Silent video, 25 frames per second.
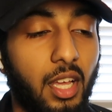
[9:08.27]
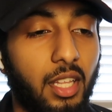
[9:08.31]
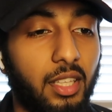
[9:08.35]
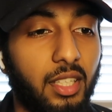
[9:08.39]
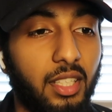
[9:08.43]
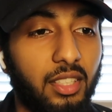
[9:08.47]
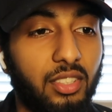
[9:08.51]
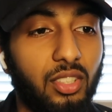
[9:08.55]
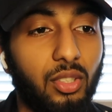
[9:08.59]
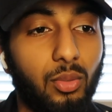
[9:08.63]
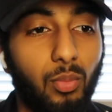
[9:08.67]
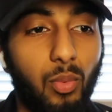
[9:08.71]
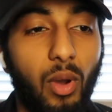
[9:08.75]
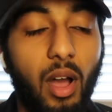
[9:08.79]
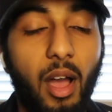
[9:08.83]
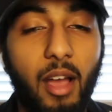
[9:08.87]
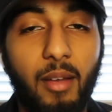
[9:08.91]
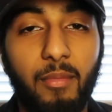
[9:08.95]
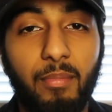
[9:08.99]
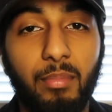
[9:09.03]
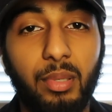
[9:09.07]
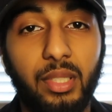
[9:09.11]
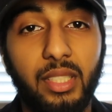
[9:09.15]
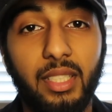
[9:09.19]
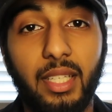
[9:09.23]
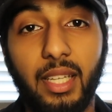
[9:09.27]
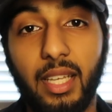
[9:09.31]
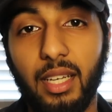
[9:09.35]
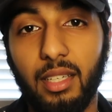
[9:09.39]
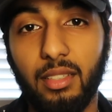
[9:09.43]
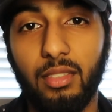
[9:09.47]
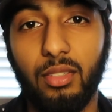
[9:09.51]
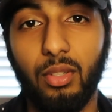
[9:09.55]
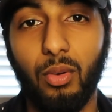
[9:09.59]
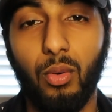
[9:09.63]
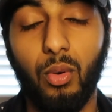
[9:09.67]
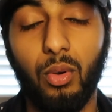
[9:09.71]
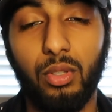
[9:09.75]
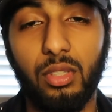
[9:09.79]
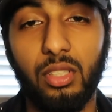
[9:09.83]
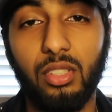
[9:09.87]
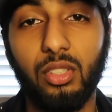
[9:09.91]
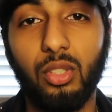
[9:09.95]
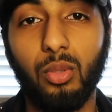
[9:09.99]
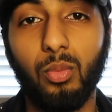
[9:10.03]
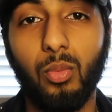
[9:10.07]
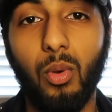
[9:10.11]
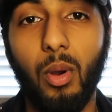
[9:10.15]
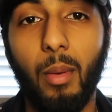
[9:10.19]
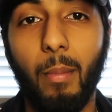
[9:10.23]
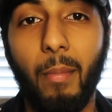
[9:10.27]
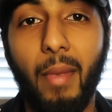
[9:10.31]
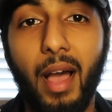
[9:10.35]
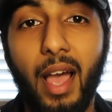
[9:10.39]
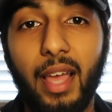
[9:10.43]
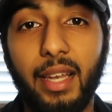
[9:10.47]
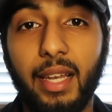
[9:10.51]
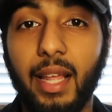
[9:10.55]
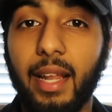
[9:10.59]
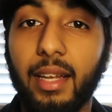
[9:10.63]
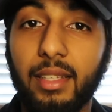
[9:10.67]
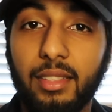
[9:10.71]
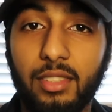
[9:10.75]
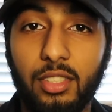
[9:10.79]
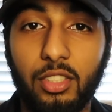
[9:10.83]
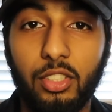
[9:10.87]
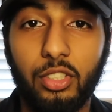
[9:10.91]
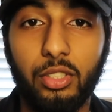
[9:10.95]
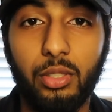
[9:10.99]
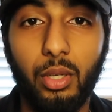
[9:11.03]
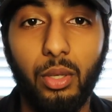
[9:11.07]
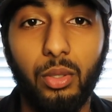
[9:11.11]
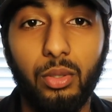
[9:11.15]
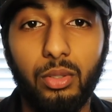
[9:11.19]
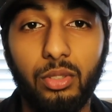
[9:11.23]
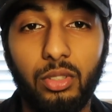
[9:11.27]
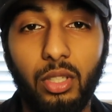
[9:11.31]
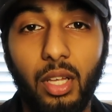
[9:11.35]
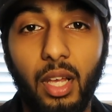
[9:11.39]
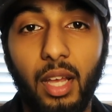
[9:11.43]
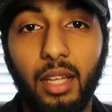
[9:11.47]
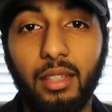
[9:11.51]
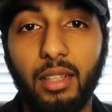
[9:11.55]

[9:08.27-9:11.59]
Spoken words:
this is what I predict, or this is what my analysis shows